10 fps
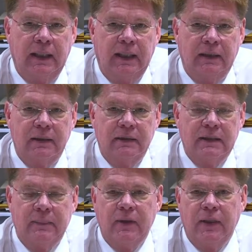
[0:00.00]
And
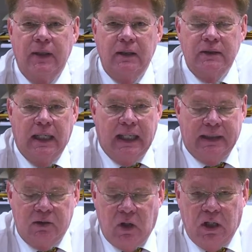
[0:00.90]
some of the things that I'd
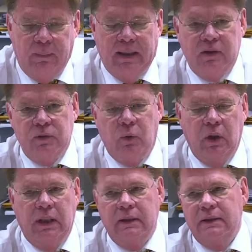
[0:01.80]
like to talk about this
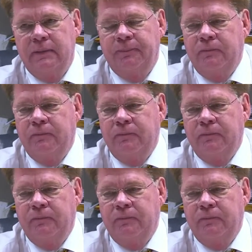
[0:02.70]
morning is